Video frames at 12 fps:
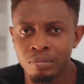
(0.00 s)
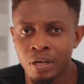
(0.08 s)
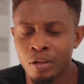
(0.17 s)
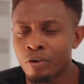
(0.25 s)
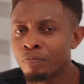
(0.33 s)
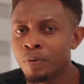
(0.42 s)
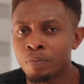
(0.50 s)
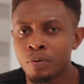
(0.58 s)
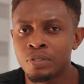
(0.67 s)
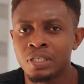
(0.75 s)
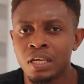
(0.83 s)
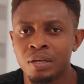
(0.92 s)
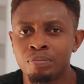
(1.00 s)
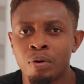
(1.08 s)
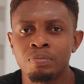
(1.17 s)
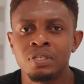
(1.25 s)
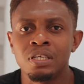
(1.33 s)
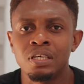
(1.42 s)
A lot of people say
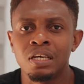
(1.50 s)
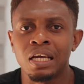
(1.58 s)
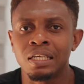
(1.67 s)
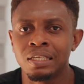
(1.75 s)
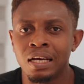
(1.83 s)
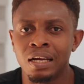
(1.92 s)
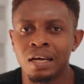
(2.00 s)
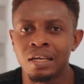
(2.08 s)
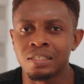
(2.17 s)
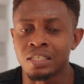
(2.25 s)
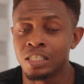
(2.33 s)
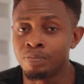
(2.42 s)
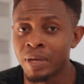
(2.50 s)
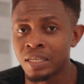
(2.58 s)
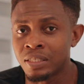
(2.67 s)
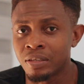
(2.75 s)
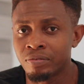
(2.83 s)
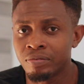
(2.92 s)
property in Ghana is
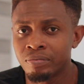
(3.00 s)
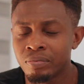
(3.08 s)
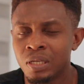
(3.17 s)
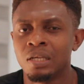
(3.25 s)
expensive.